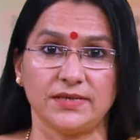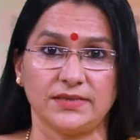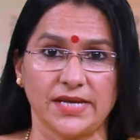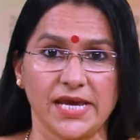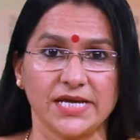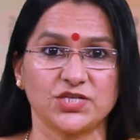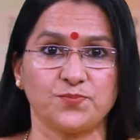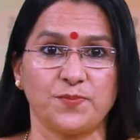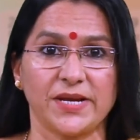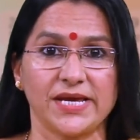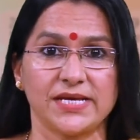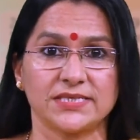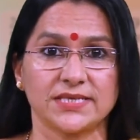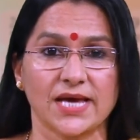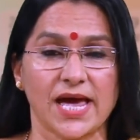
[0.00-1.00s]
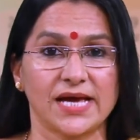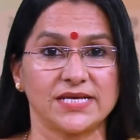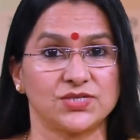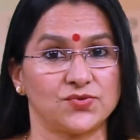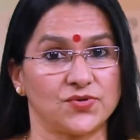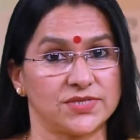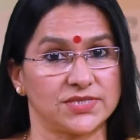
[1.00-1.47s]
takes place
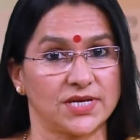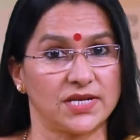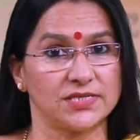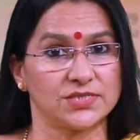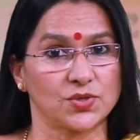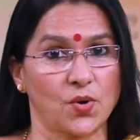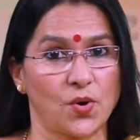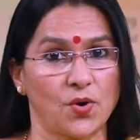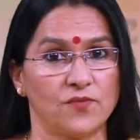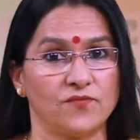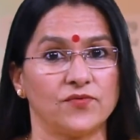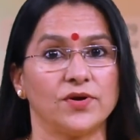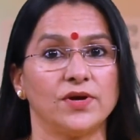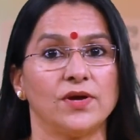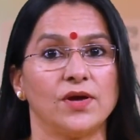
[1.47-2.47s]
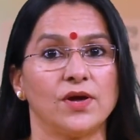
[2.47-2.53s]
as result of